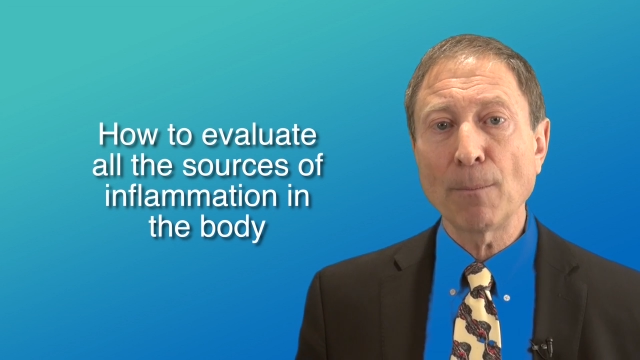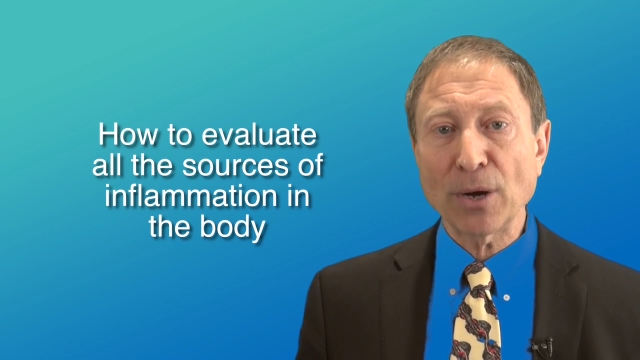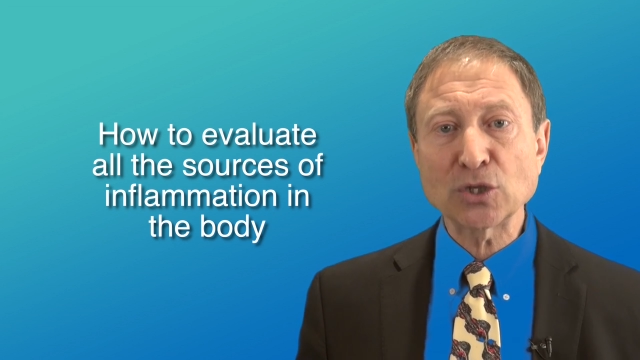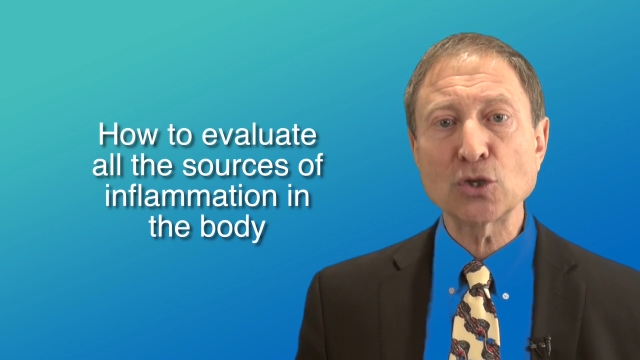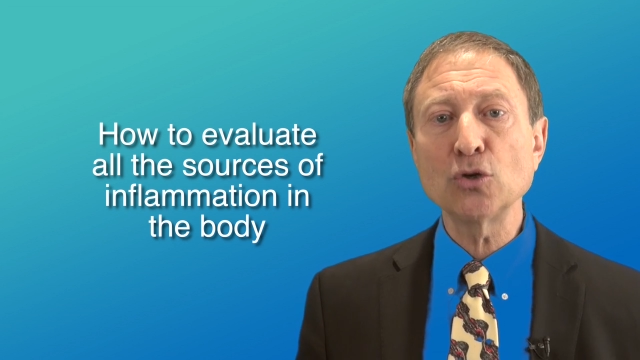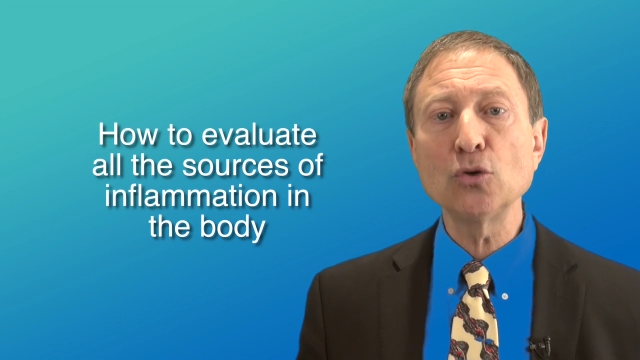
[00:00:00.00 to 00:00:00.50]

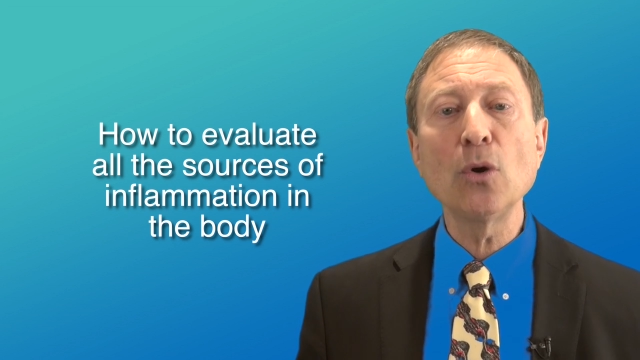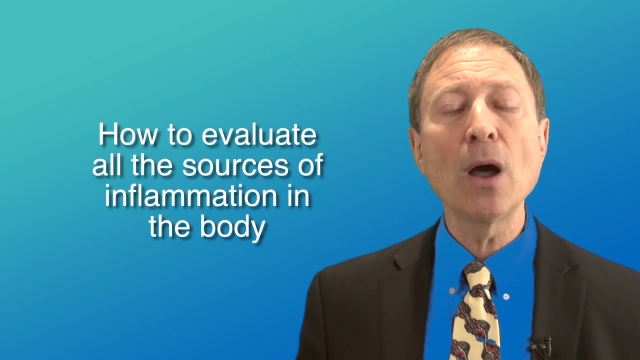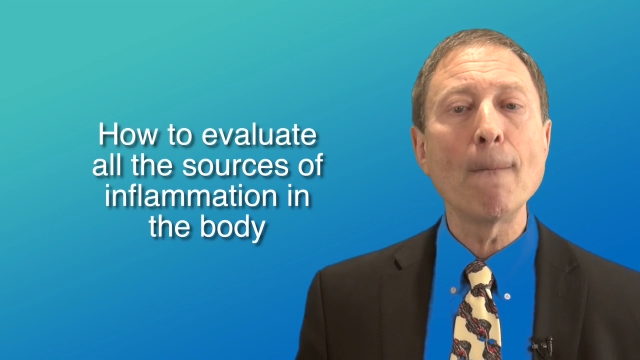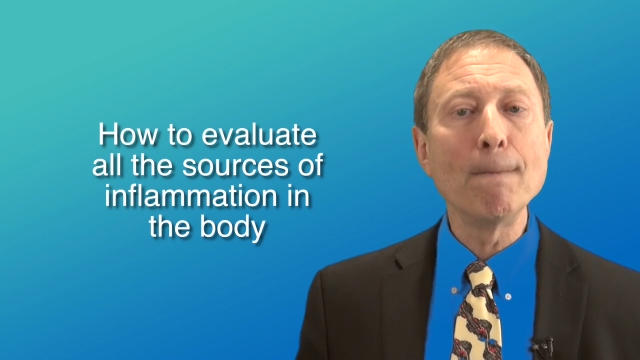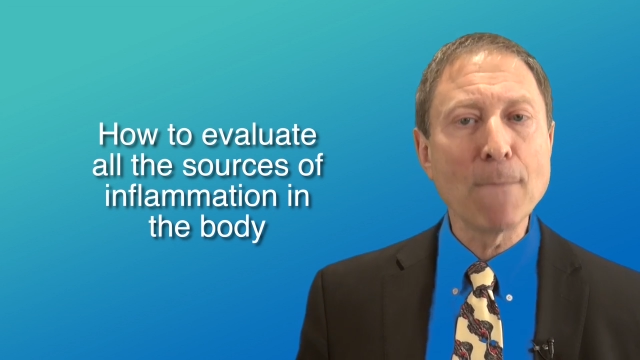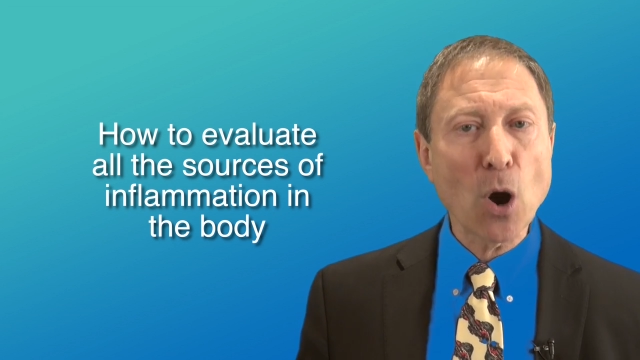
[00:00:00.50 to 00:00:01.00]
but to
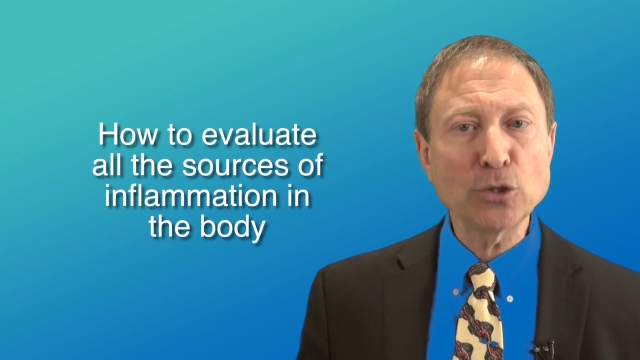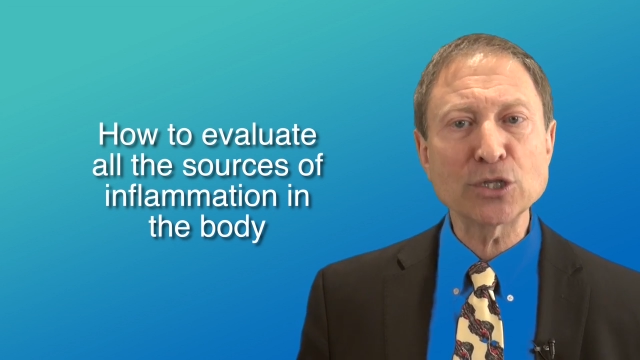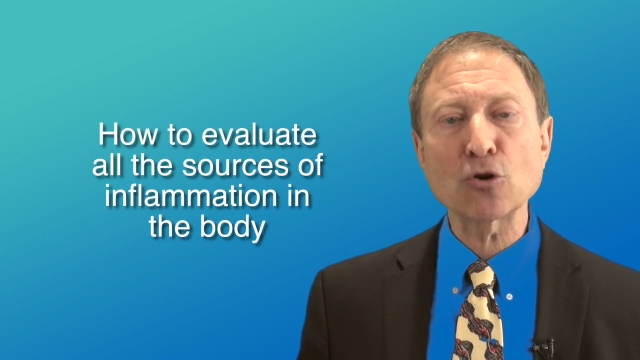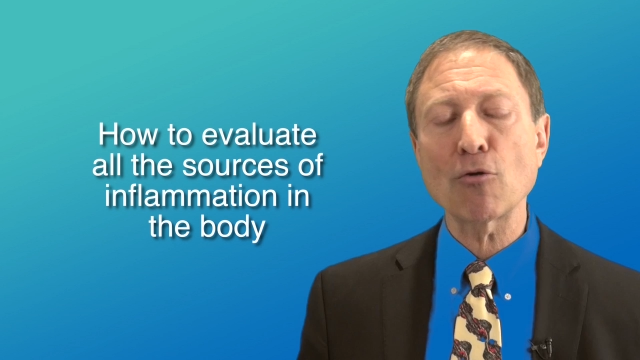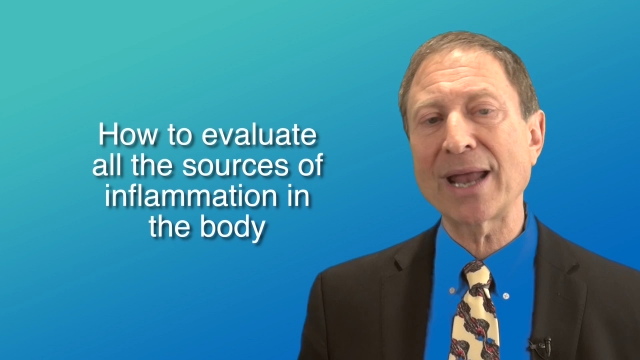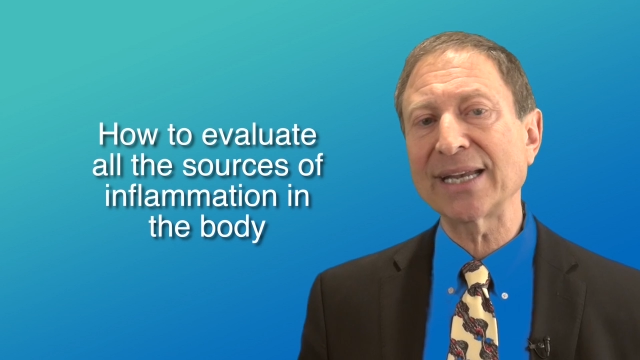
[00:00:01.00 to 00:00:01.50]

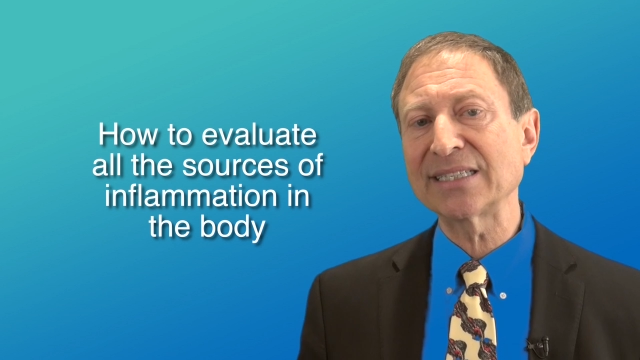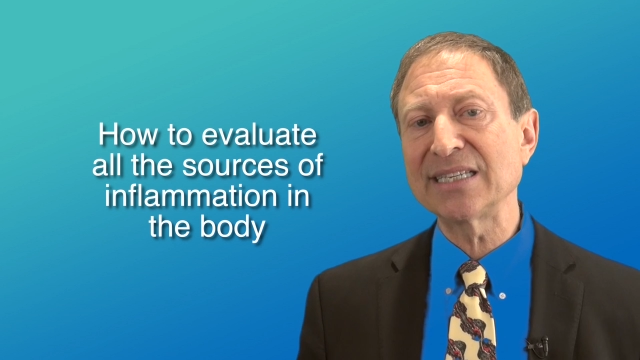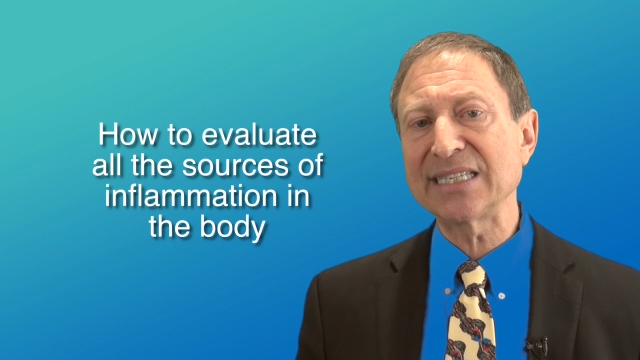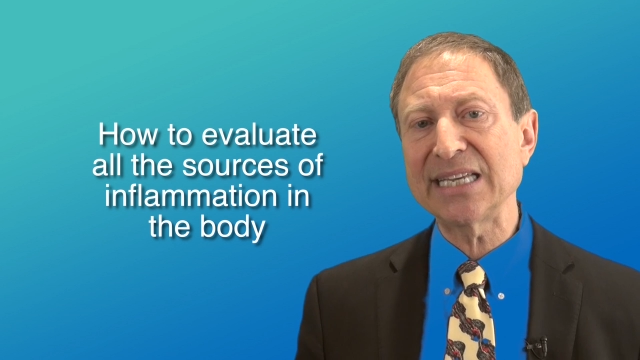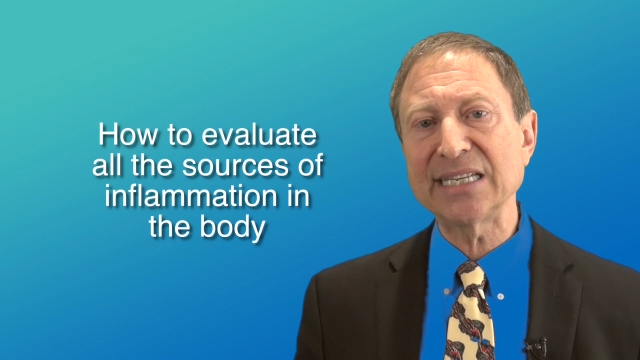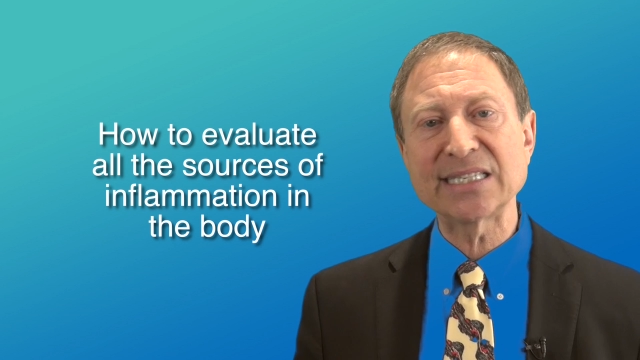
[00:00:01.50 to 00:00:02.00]
most chronic
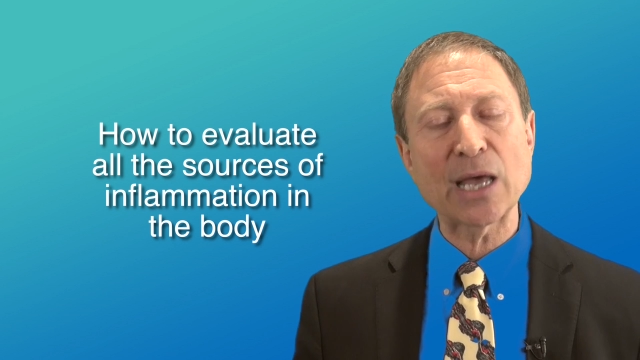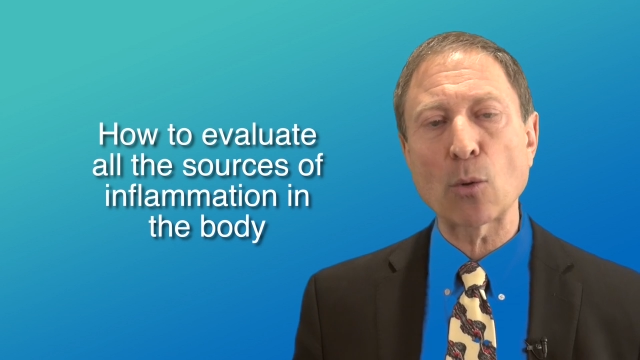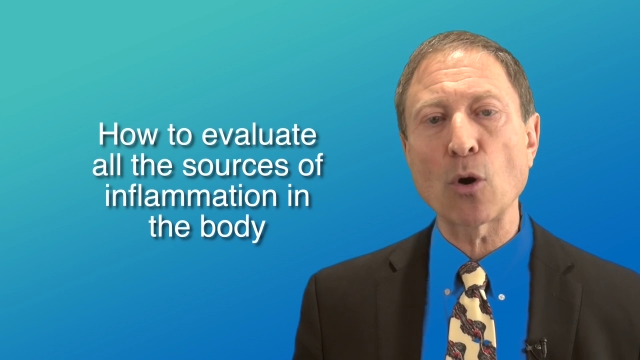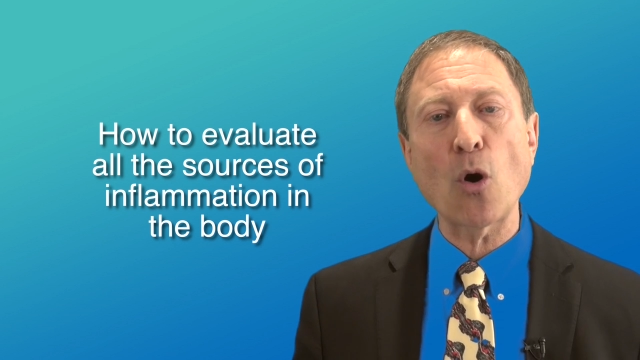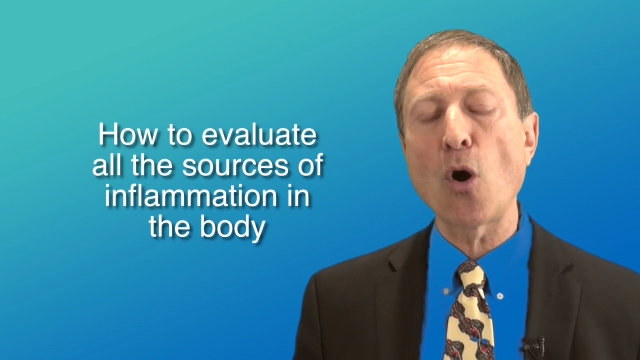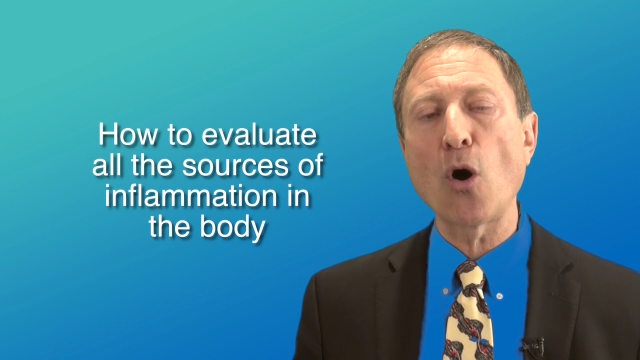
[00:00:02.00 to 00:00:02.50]
disease that
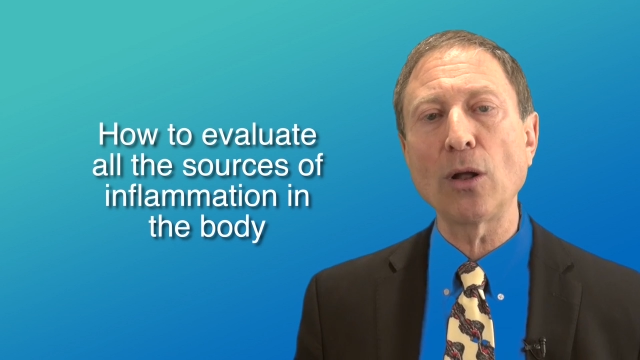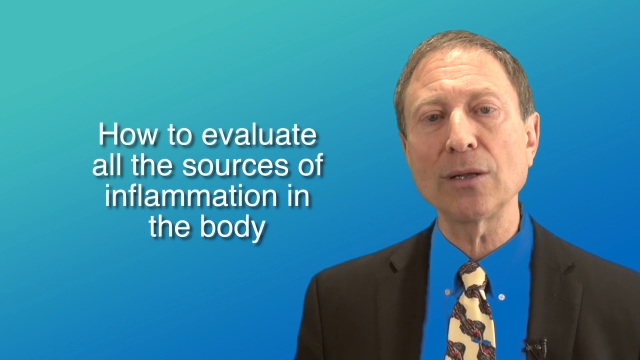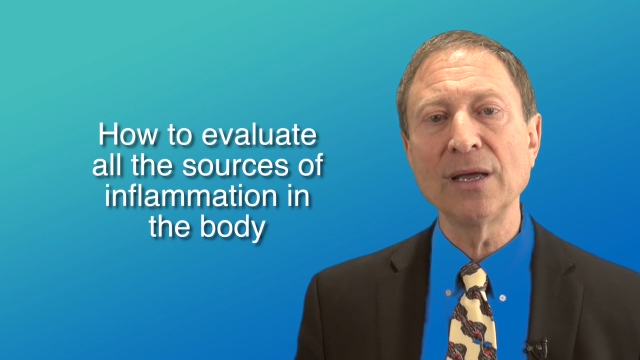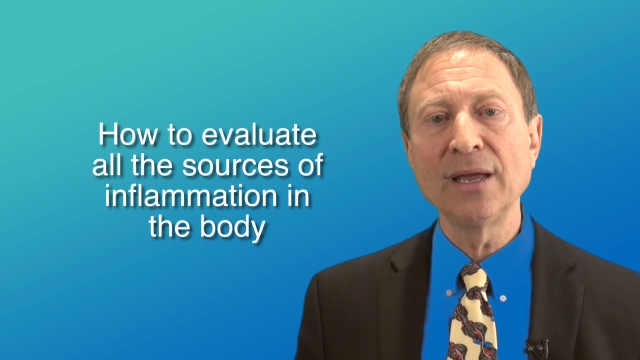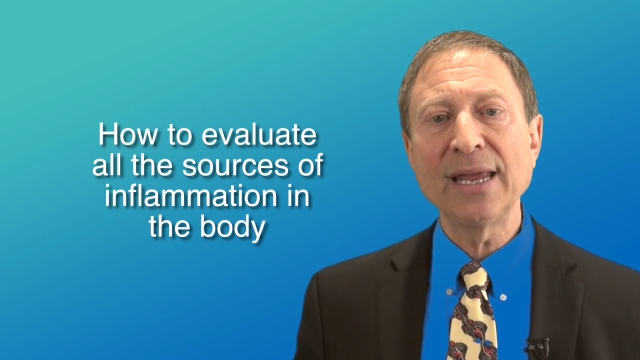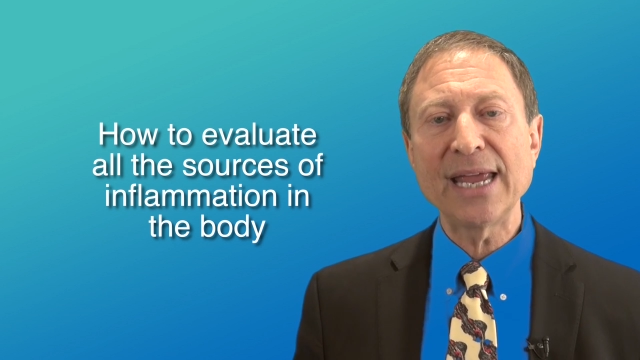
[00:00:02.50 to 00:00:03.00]
we're all